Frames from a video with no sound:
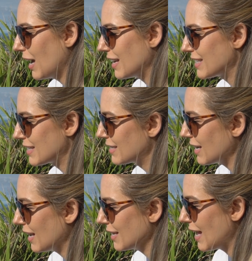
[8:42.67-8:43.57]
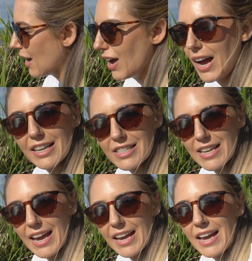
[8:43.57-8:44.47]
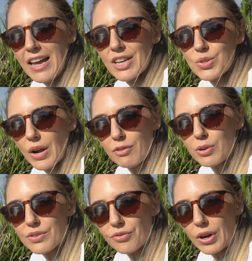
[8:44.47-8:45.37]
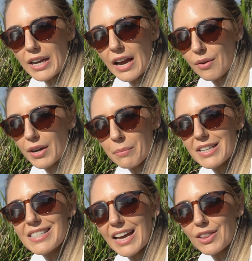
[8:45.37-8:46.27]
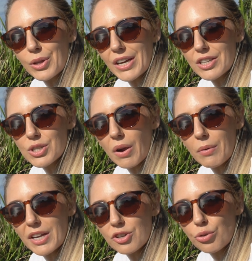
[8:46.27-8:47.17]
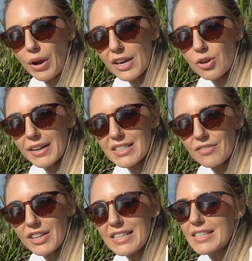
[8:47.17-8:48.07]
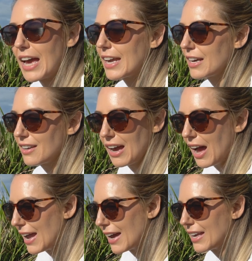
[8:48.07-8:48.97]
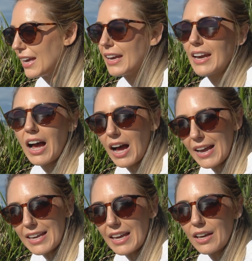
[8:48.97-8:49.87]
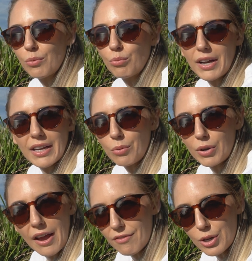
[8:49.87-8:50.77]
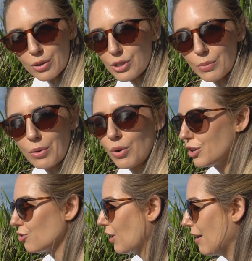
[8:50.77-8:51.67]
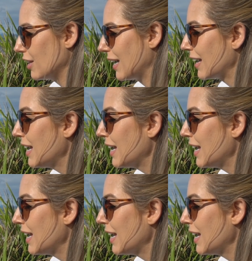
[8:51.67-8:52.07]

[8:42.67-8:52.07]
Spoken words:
I started our hike today. Strava is free. I recommend downloading it. It's a great way to track your activities like kayaking, hiking, running, whatever you're doing while you're traveling.